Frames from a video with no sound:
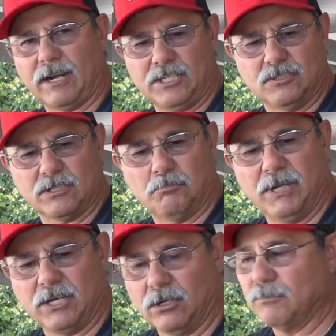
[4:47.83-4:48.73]
I use a
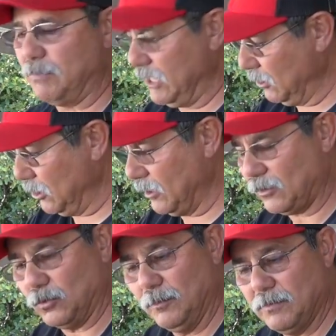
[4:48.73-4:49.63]
bigger
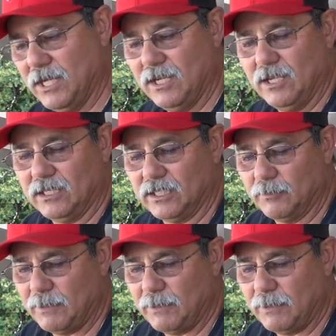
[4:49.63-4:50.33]
hook, little